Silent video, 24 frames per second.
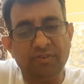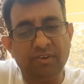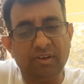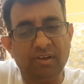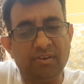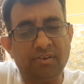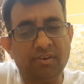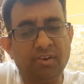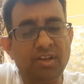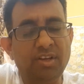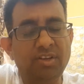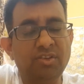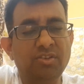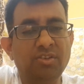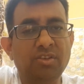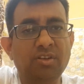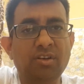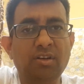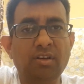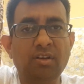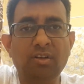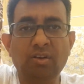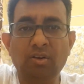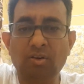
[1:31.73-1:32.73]

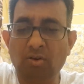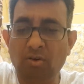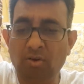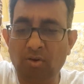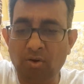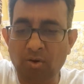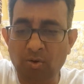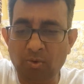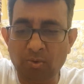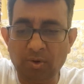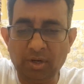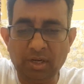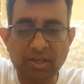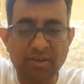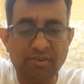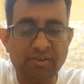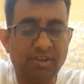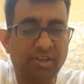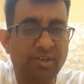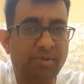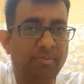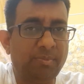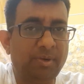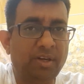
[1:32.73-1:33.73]
filtration, chlorine
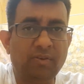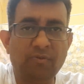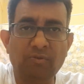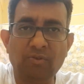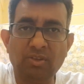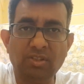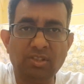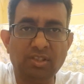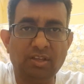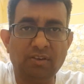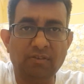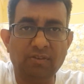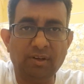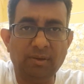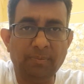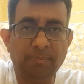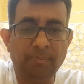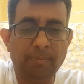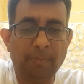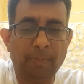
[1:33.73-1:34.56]
treatment was given,